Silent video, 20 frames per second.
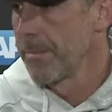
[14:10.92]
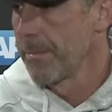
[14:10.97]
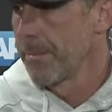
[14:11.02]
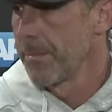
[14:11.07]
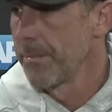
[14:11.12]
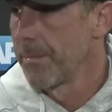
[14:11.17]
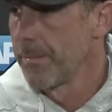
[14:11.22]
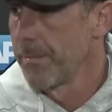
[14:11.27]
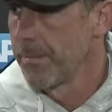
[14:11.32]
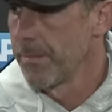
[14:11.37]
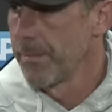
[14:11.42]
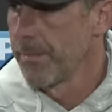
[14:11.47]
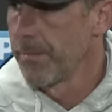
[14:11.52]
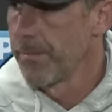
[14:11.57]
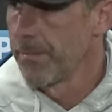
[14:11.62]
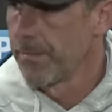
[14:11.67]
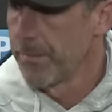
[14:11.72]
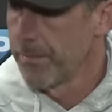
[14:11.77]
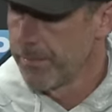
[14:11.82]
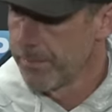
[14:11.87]
to fight
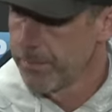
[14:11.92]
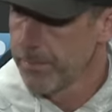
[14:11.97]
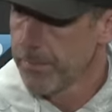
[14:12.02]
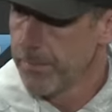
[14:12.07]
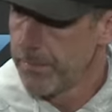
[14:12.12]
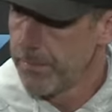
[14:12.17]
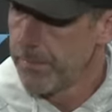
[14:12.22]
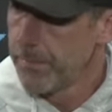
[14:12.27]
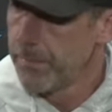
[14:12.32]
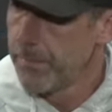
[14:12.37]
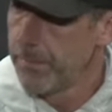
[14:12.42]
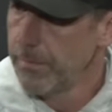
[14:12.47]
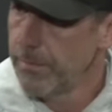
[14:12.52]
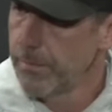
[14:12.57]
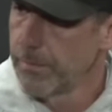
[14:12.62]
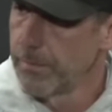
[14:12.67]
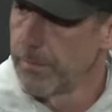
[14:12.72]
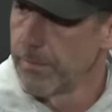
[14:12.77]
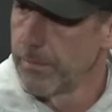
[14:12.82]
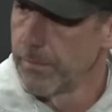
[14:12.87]
for. What is it
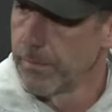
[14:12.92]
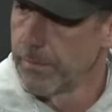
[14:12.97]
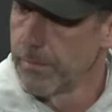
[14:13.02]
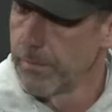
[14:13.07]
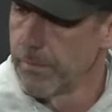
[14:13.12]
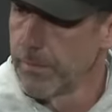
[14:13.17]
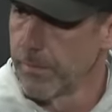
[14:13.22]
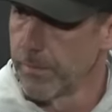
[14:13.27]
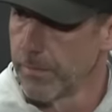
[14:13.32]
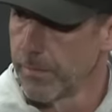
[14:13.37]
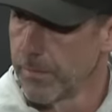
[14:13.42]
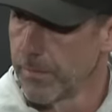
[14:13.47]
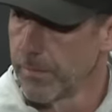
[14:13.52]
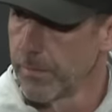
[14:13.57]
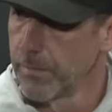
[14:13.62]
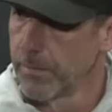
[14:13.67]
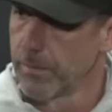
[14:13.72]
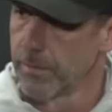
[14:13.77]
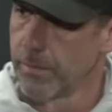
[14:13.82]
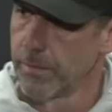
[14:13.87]
about his personality and
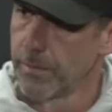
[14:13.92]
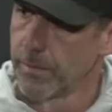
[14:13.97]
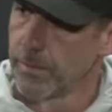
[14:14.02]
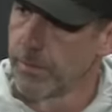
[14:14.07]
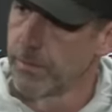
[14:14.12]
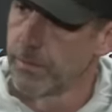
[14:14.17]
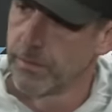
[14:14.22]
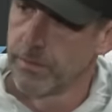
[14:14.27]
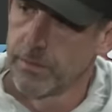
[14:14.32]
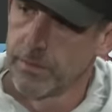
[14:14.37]
kind of work ethic